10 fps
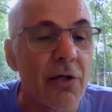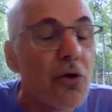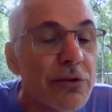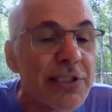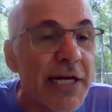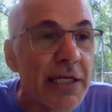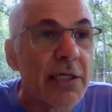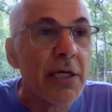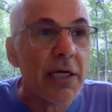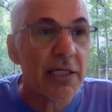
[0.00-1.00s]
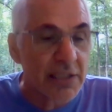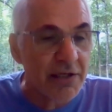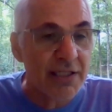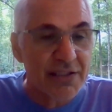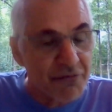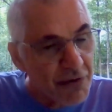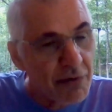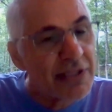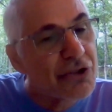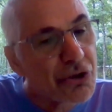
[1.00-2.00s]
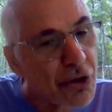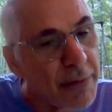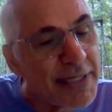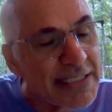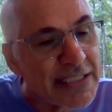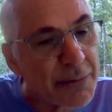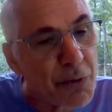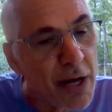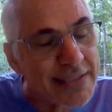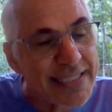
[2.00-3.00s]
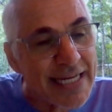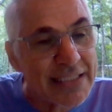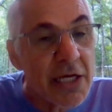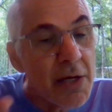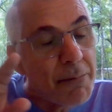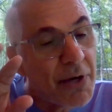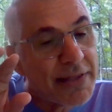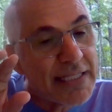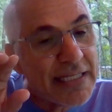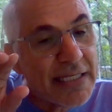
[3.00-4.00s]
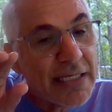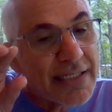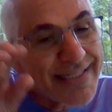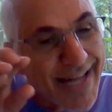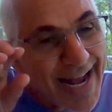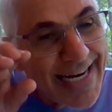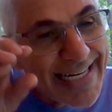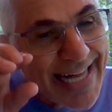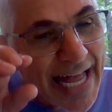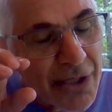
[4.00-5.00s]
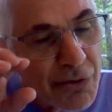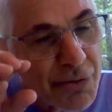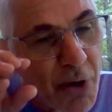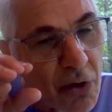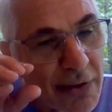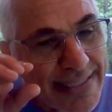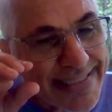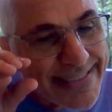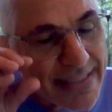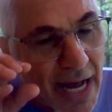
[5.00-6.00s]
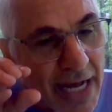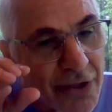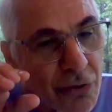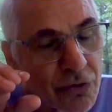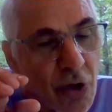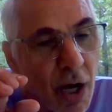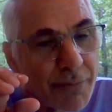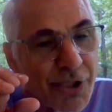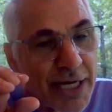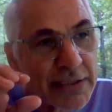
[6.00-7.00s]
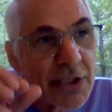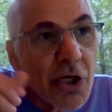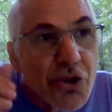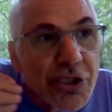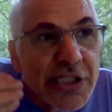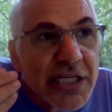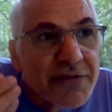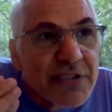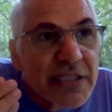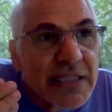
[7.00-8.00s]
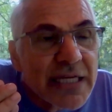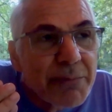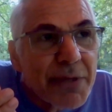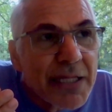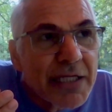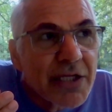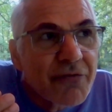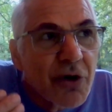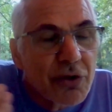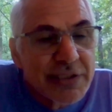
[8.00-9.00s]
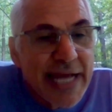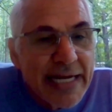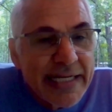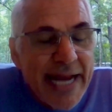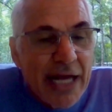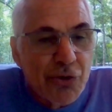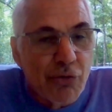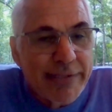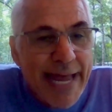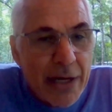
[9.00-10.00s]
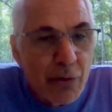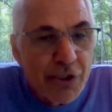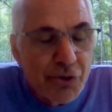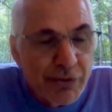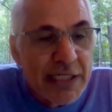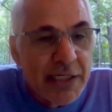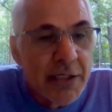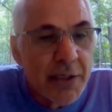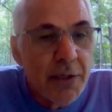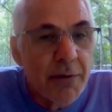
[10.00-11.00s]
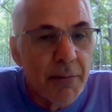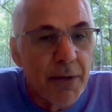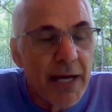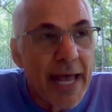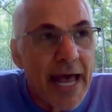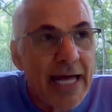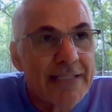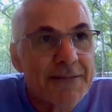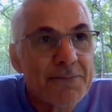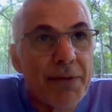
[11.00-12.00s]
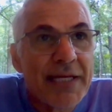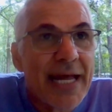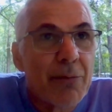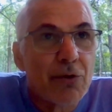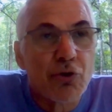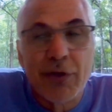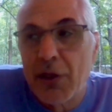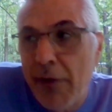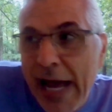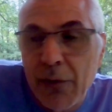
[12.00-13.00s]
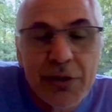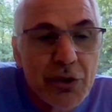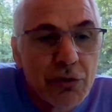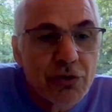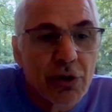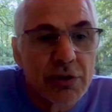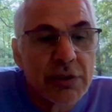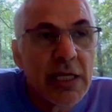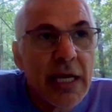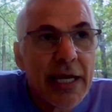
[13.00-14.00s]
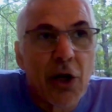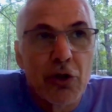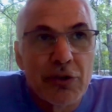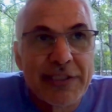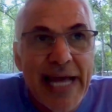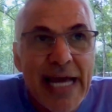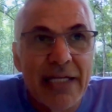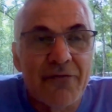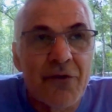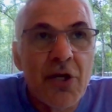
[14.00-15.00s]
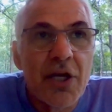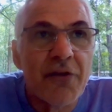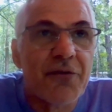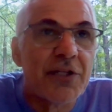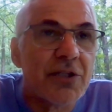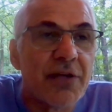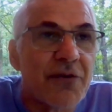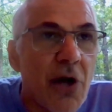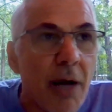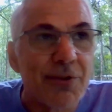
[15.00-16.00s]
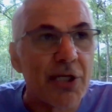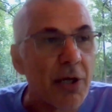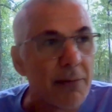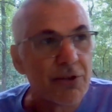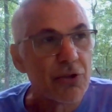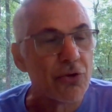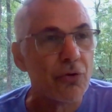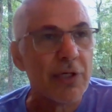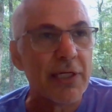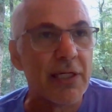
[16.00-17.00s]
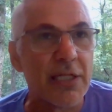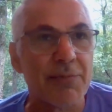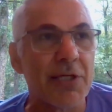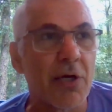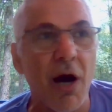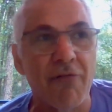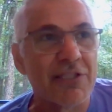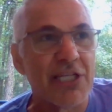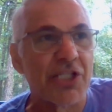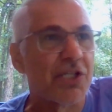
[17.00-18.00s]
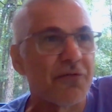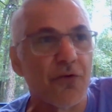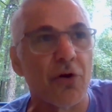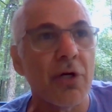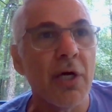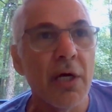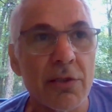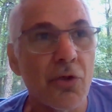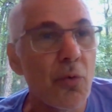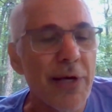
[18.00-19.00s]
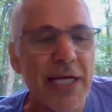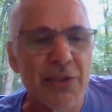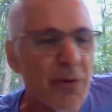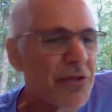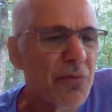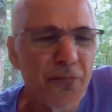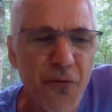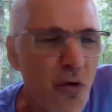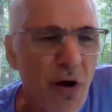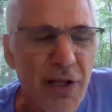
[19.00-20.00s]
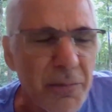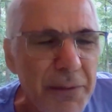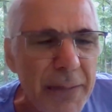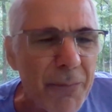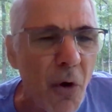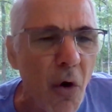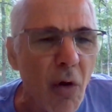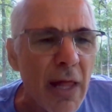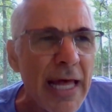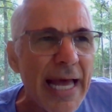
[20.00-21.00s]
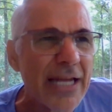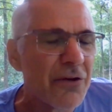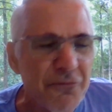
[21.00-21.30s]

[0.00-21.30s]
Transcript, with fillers: hallucinate. It's a, it's a very deterministic process, but the tiny language model inside those objects just gives it the ability of understanding natural language, really. Uh, and being able to interact with users and understand if if it if an object comes to you and there's been a conversation for two weeks with four other people and